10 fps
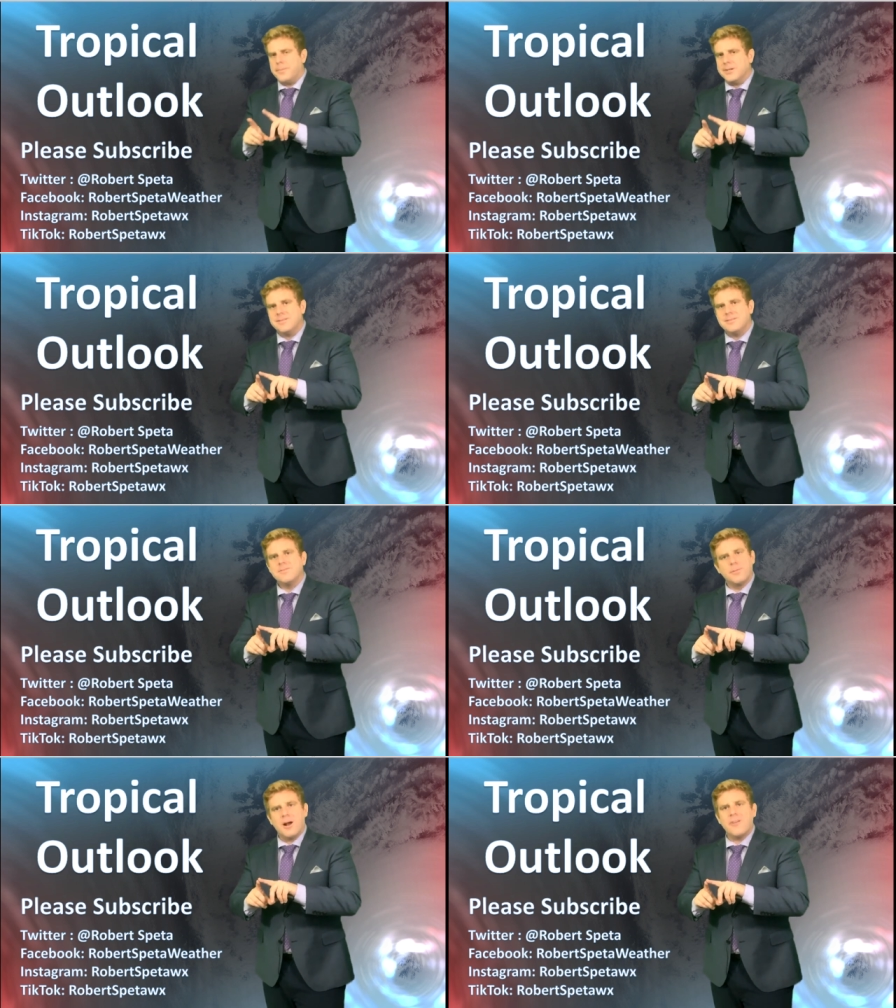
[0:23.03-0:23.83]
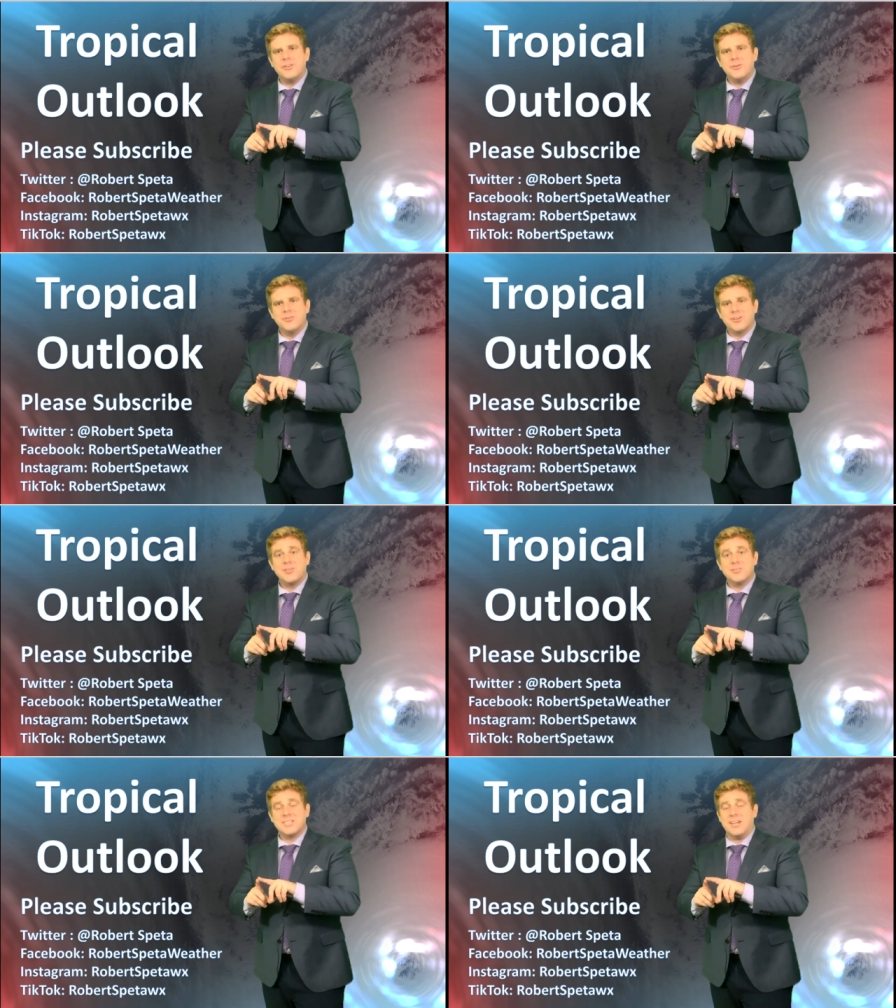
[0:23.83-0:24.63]
but from our view, they're
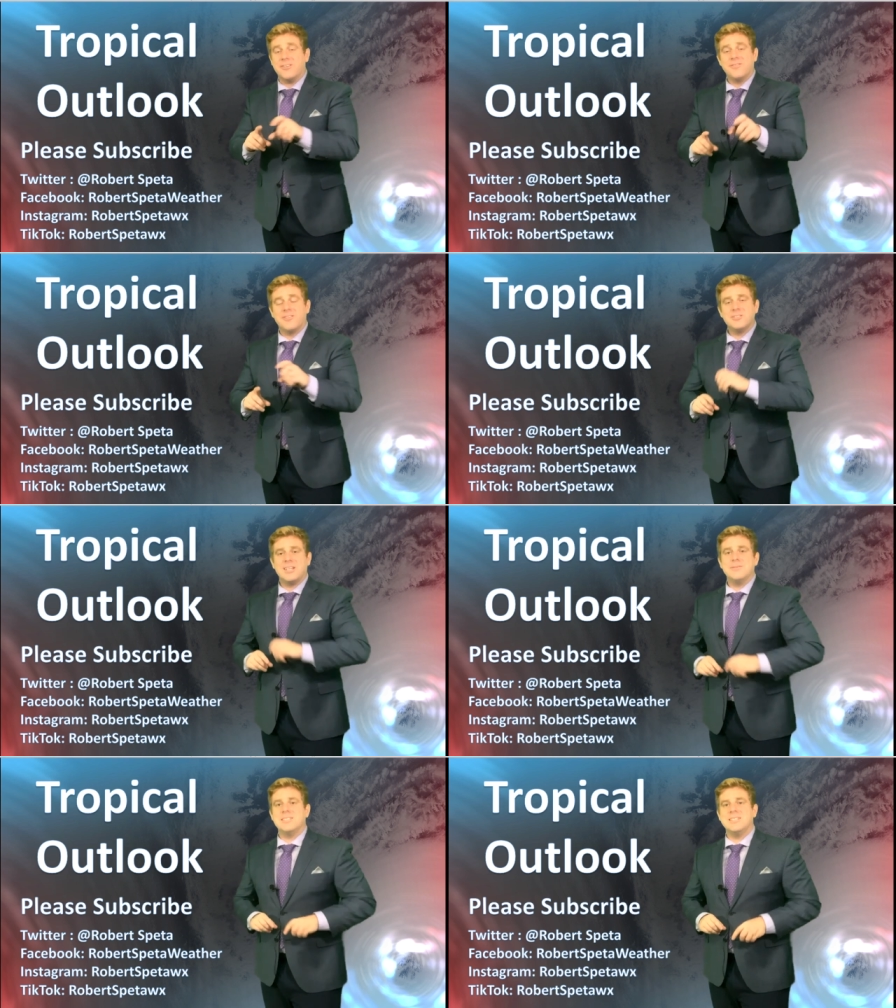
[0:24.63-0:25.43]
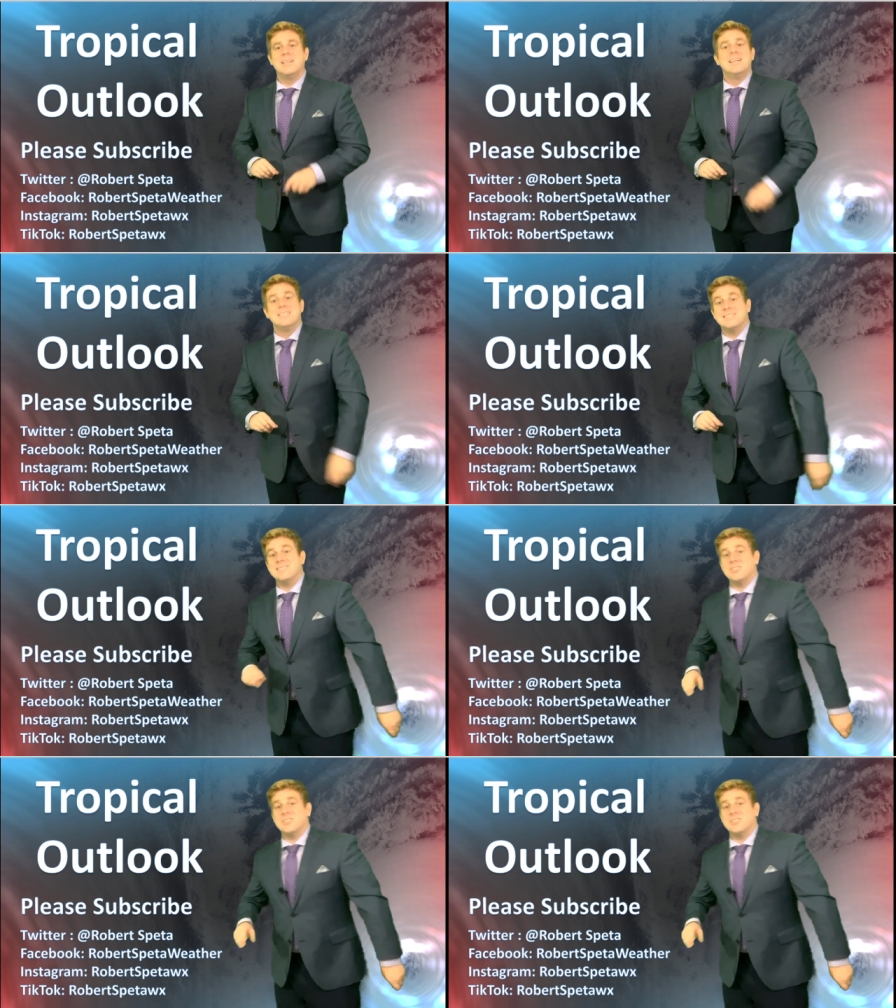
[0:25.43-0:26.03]
close together. First time seen since the